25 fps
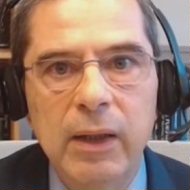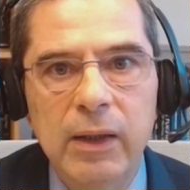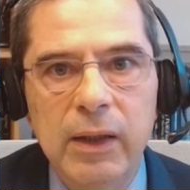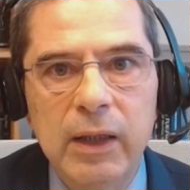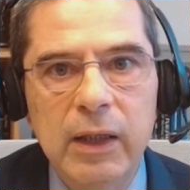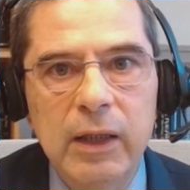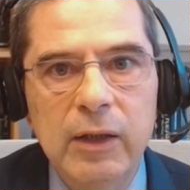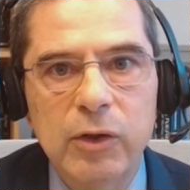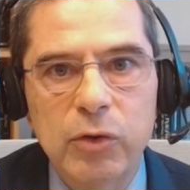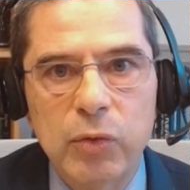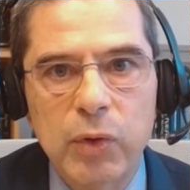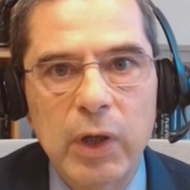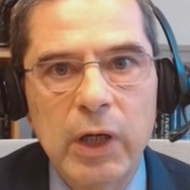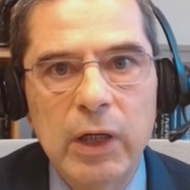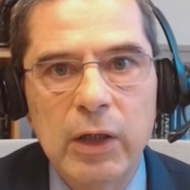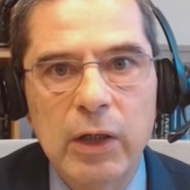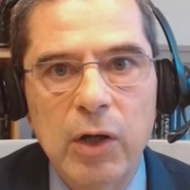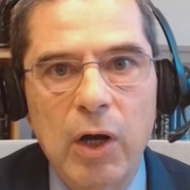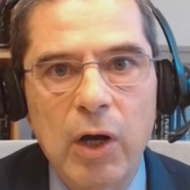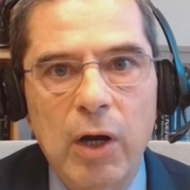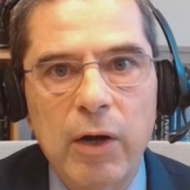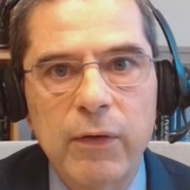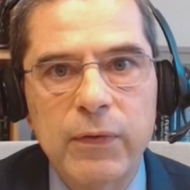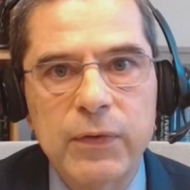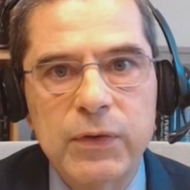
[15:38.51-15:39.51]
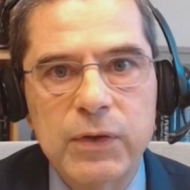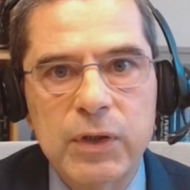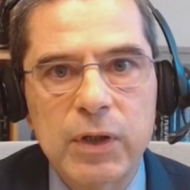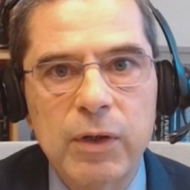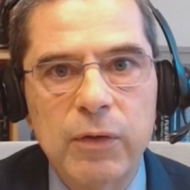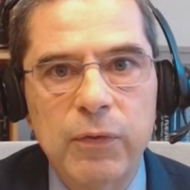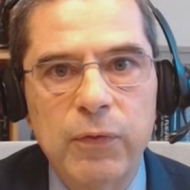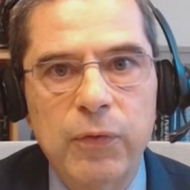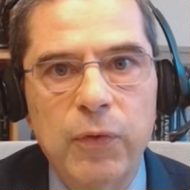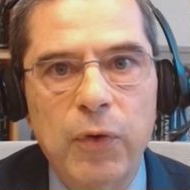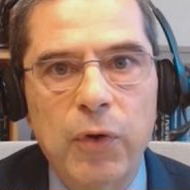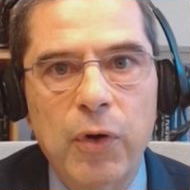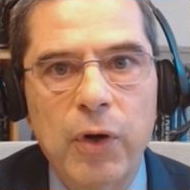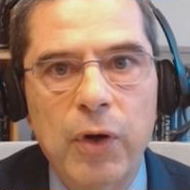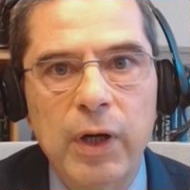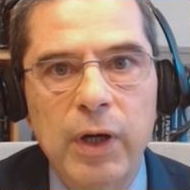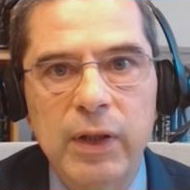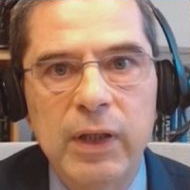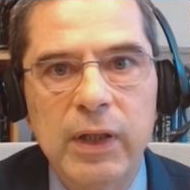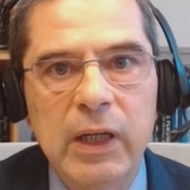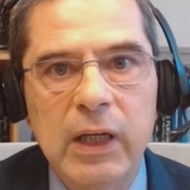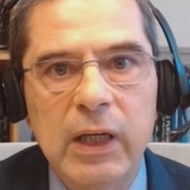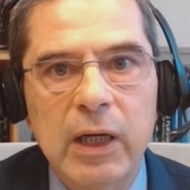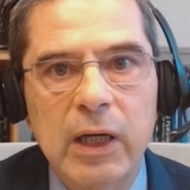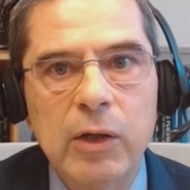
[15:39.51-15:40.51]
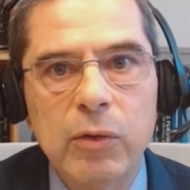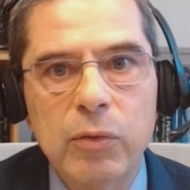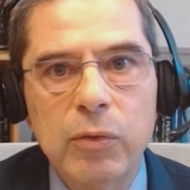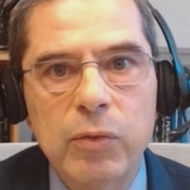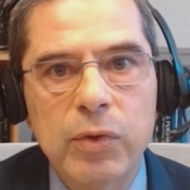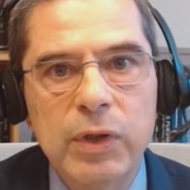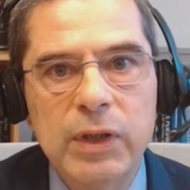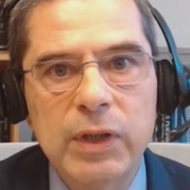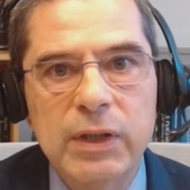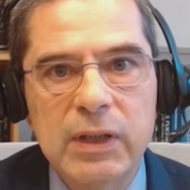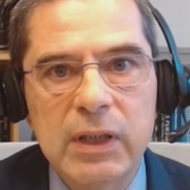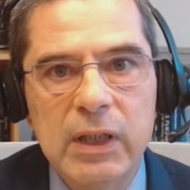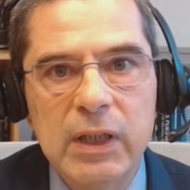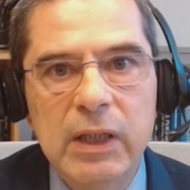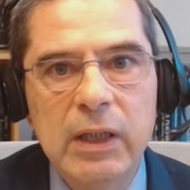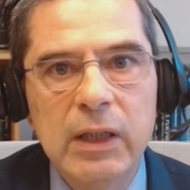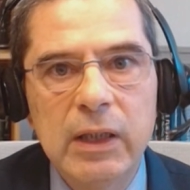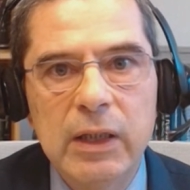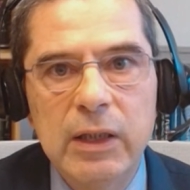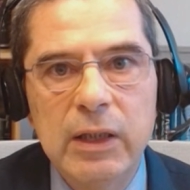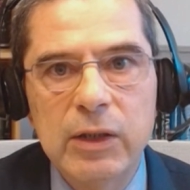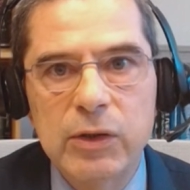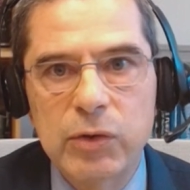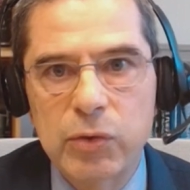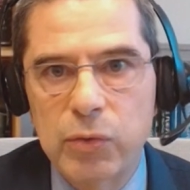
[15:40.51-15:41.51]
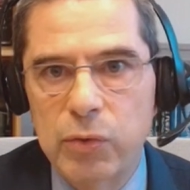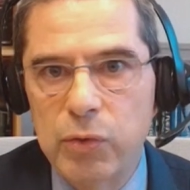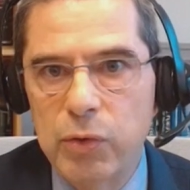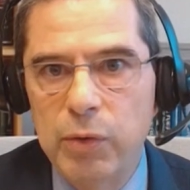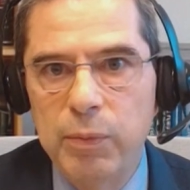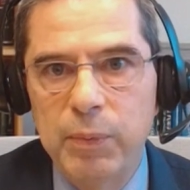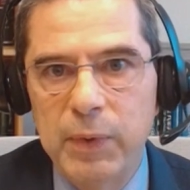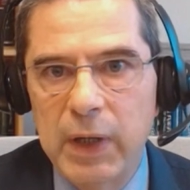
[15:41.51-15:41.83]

the trade-offs for the countries in this group